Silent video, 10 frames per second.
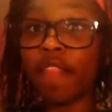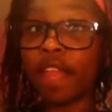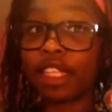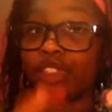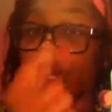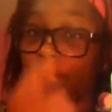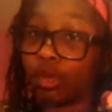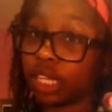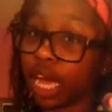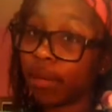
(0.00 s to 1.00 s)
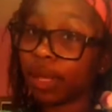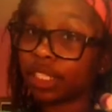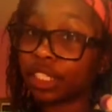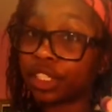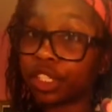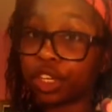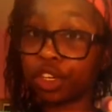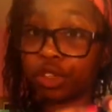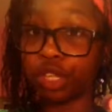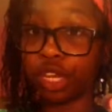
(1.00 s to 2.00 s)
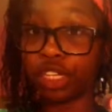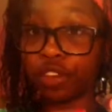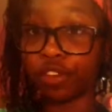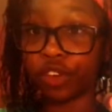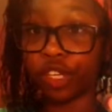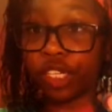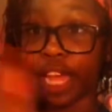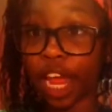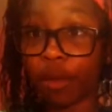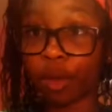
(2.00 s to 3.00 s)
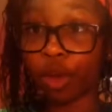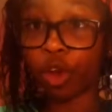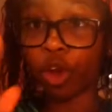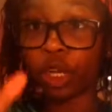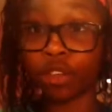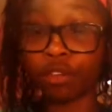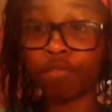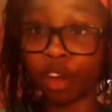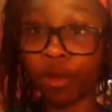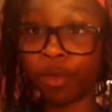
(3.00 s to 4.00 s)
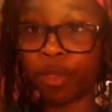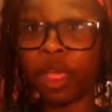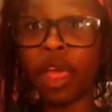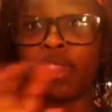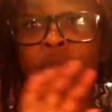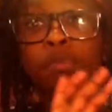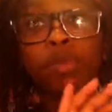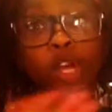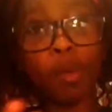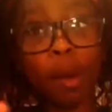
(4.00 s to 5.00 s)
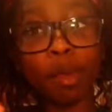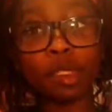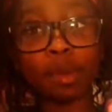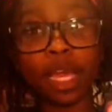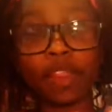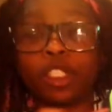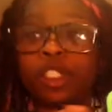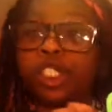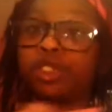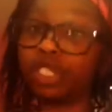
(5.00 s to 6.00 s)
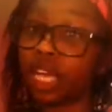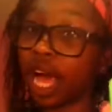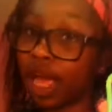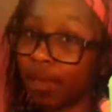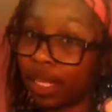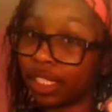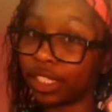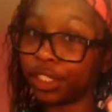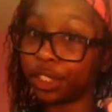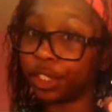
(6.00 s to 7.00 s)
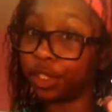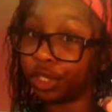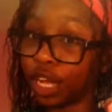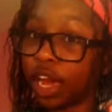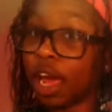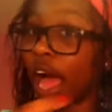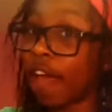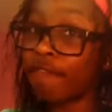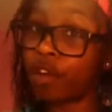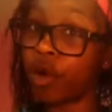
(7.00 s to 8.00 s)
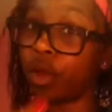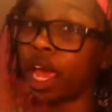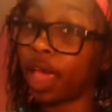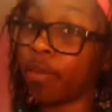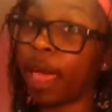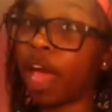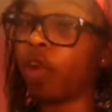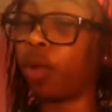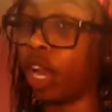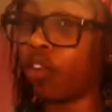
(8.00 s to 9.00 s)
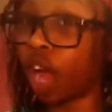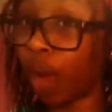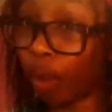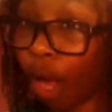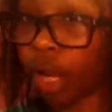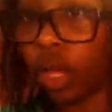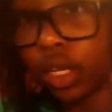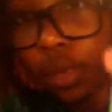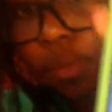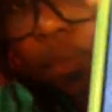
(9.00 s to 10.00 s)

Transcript: that you're not using iMessage, you're using a different carrier or a different phone. The blue bubbles mean that you're using iMessage and you're using an iPhone, iPad, or whatever iProduct.